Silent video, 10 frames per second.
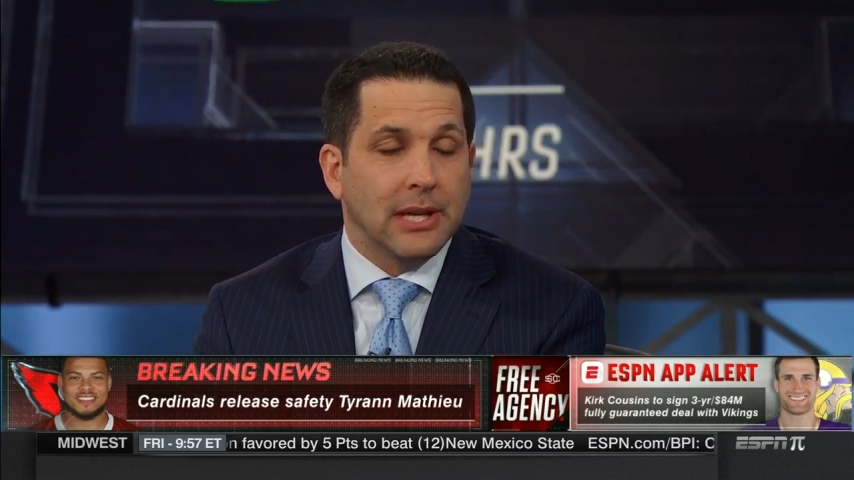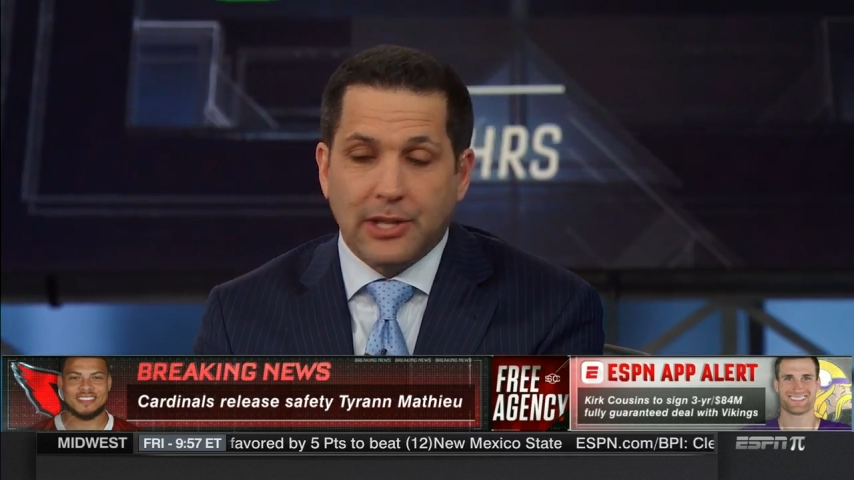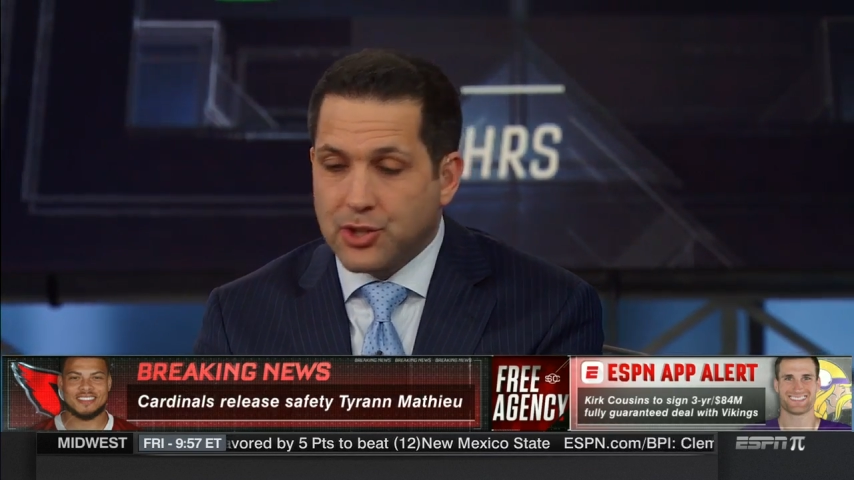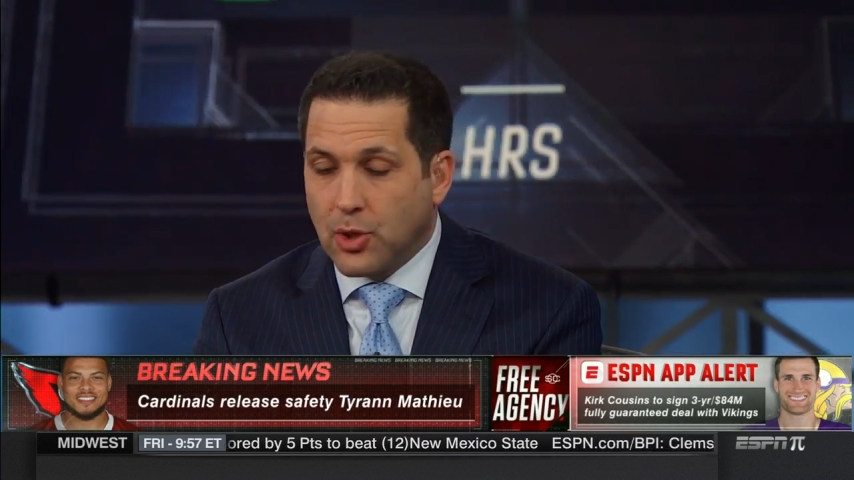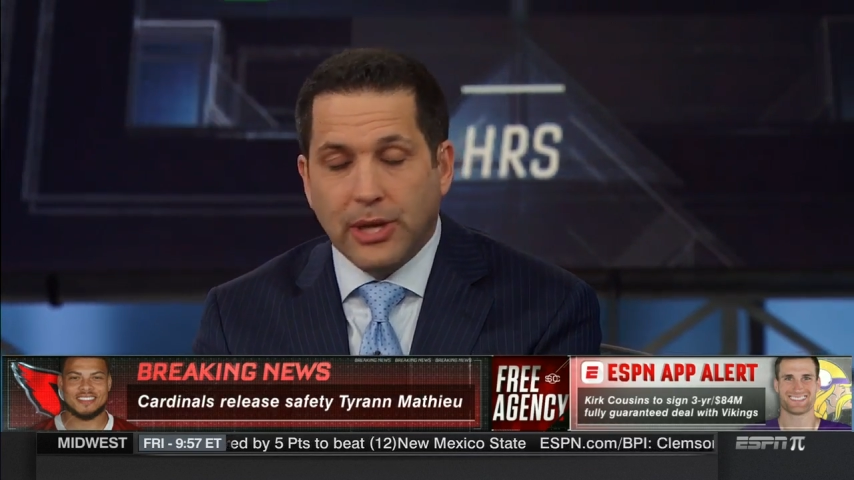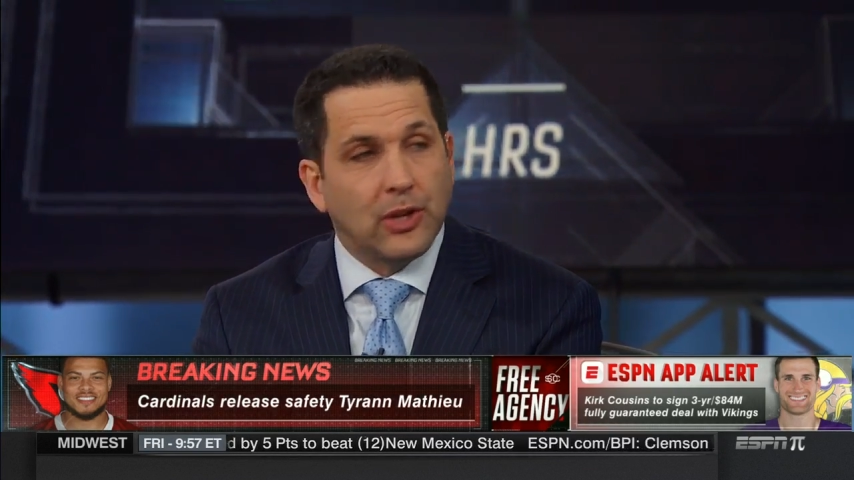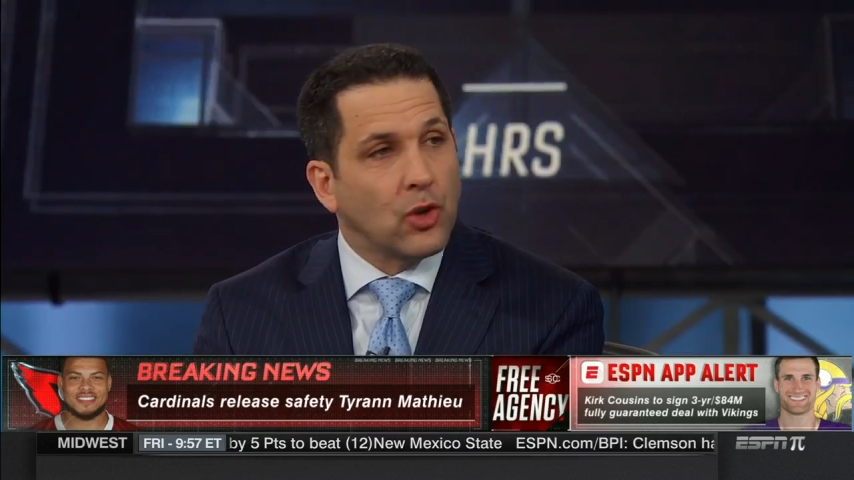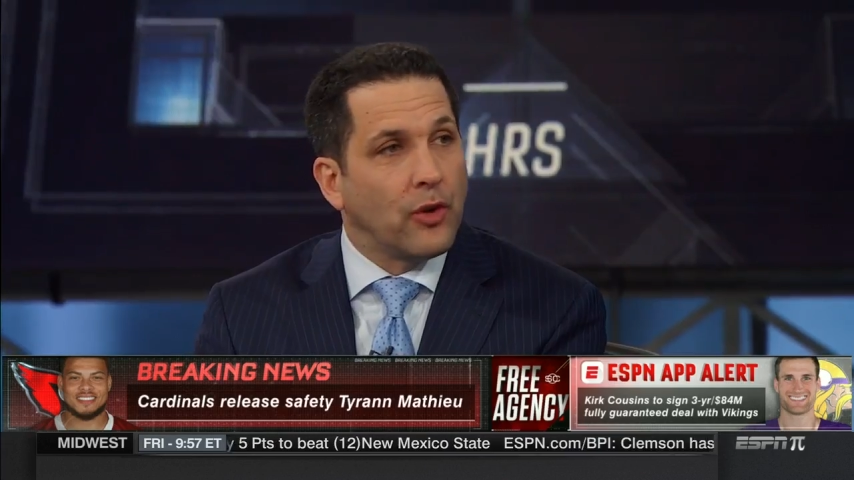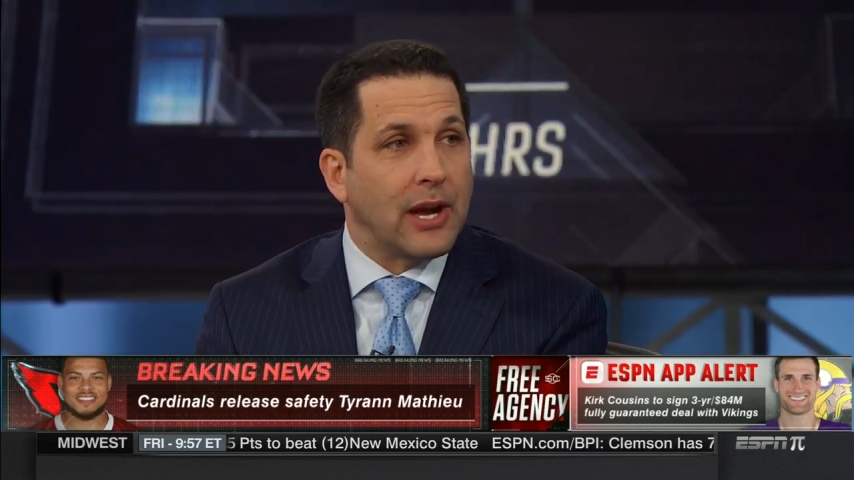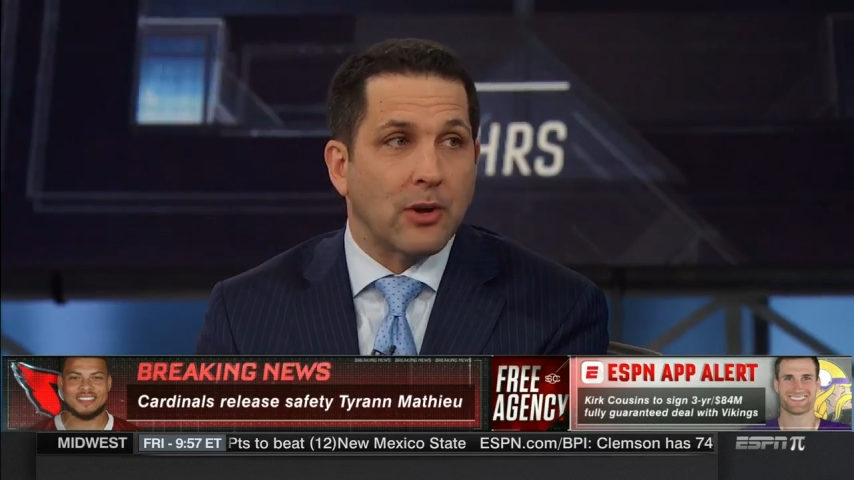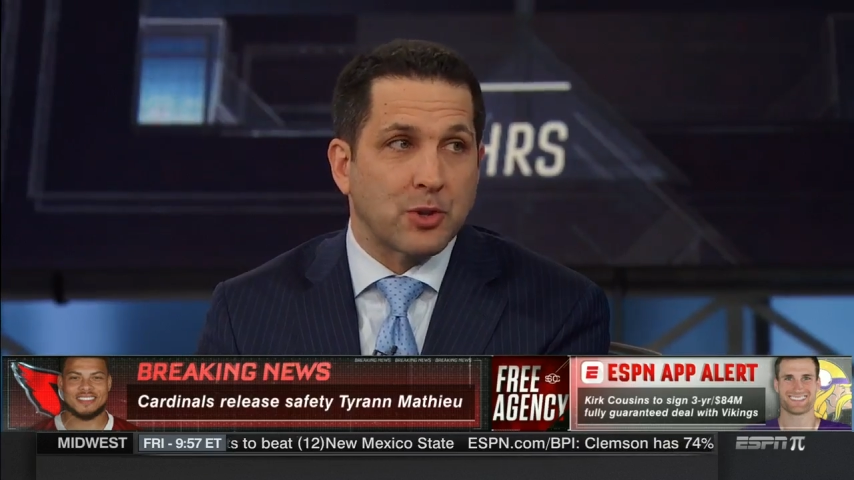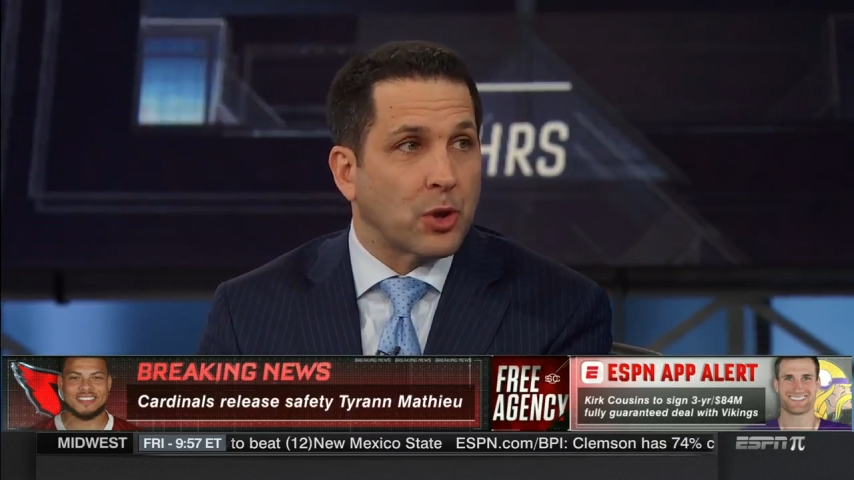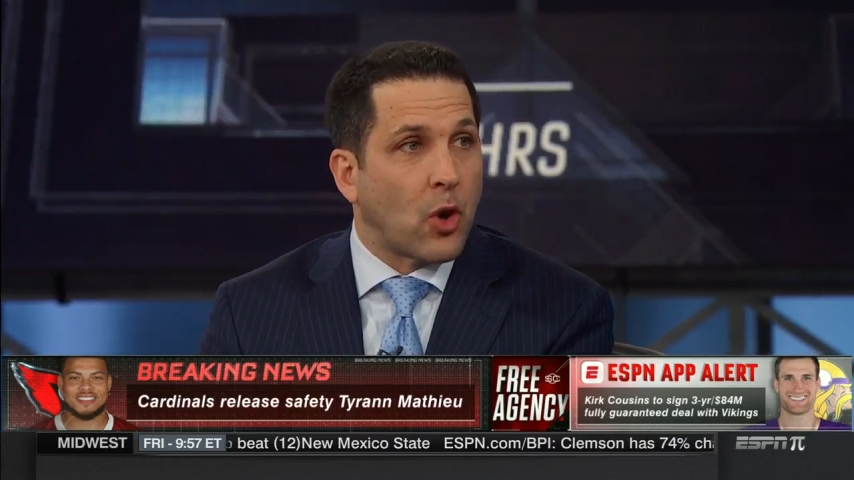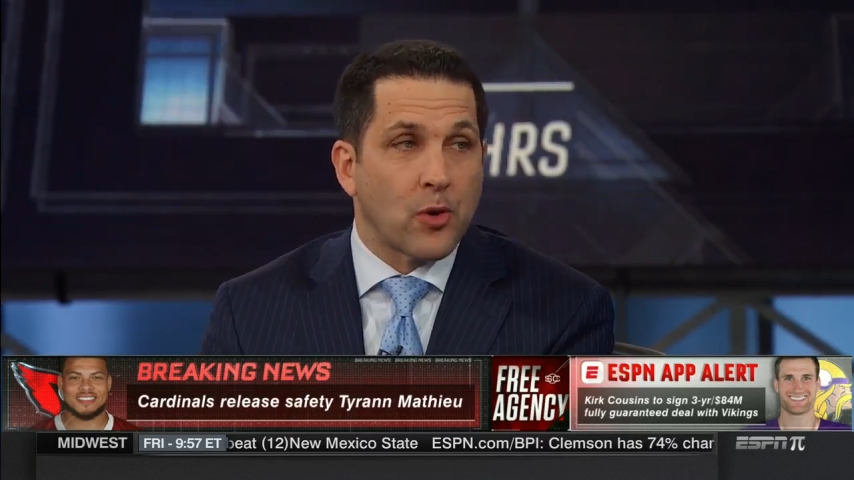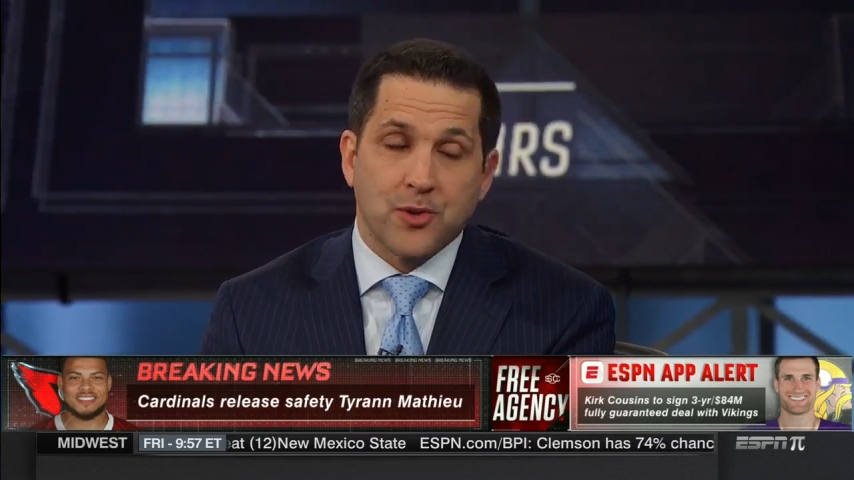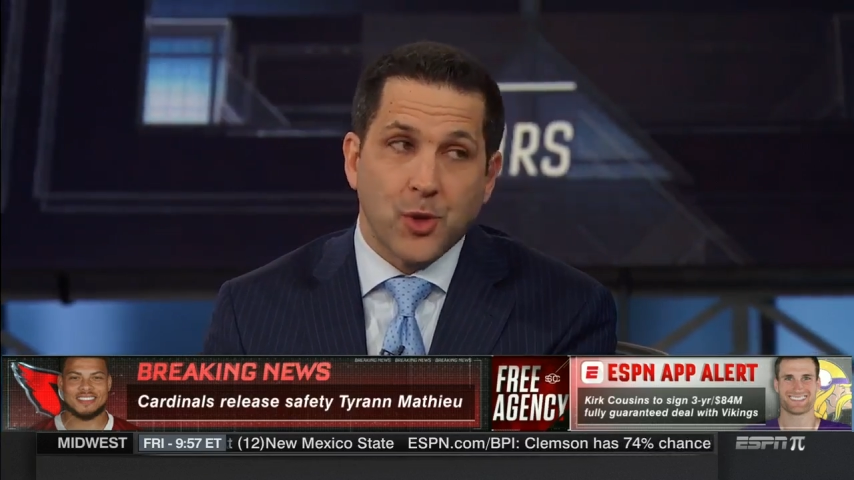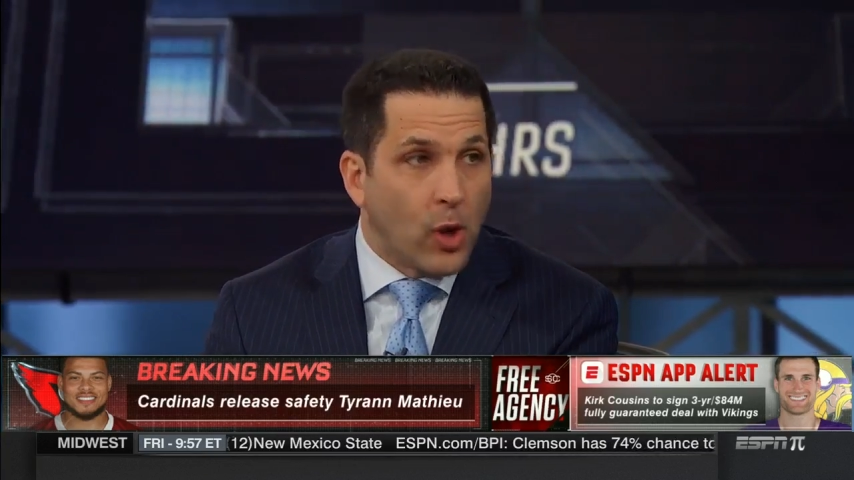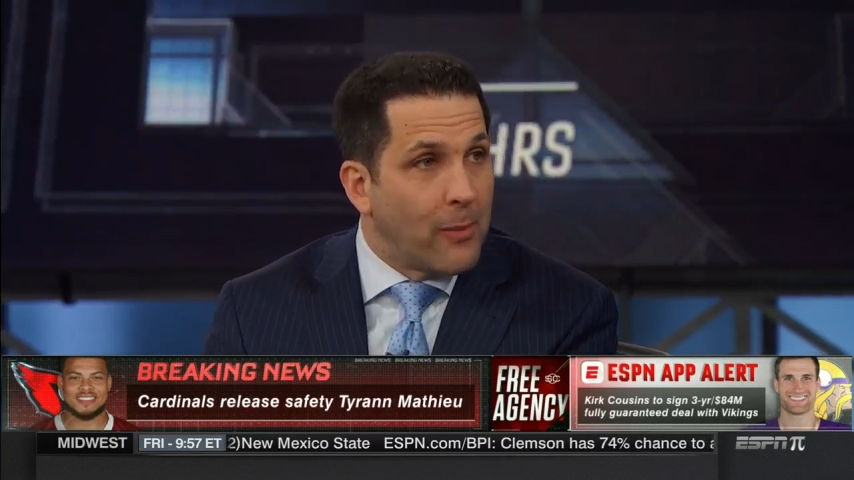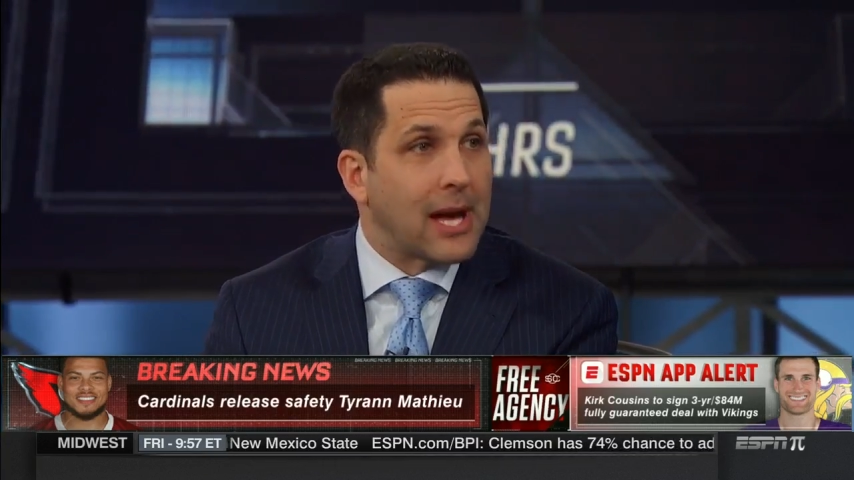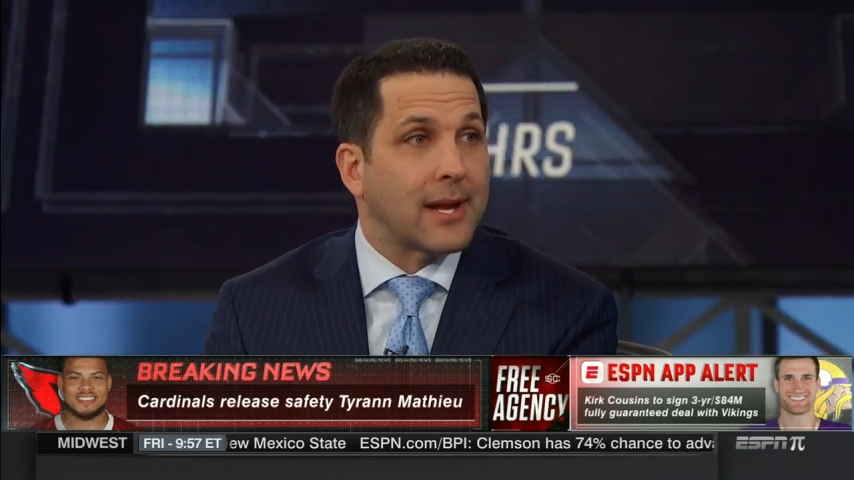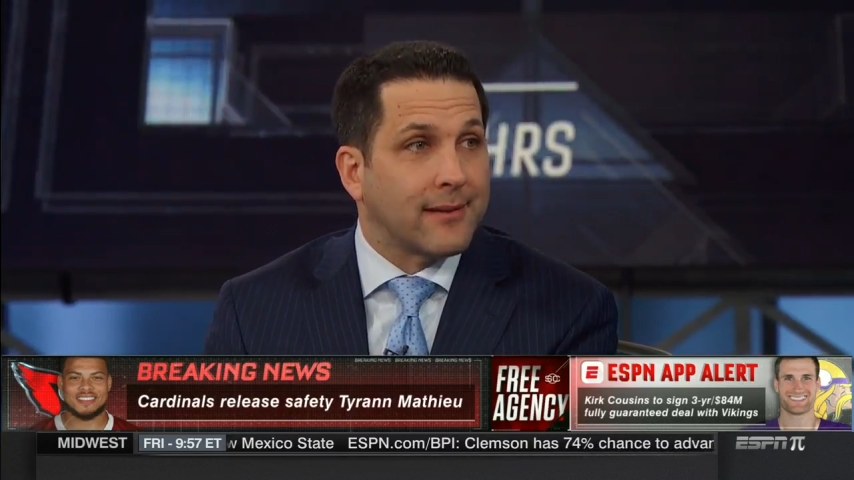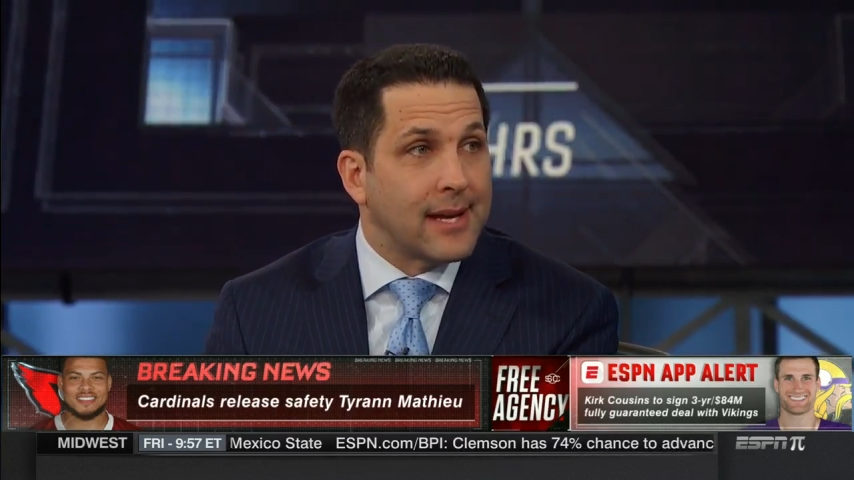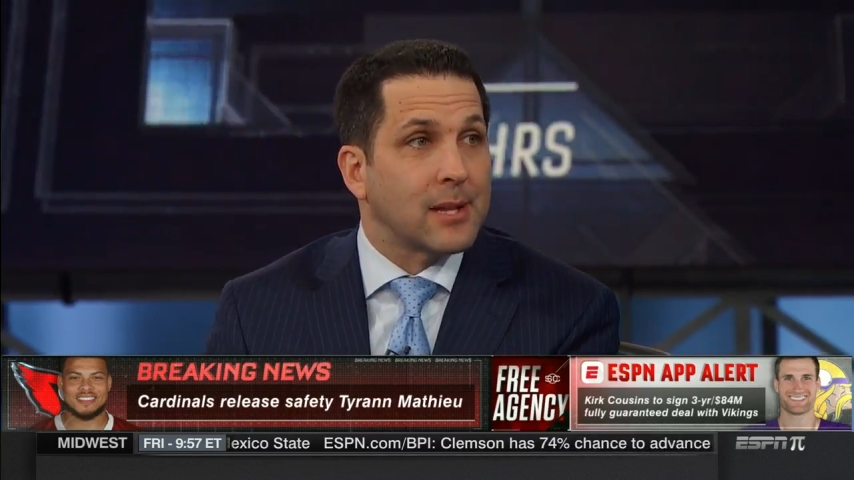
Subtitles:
And so he told the Arizona Cardinals, no, I'm not going to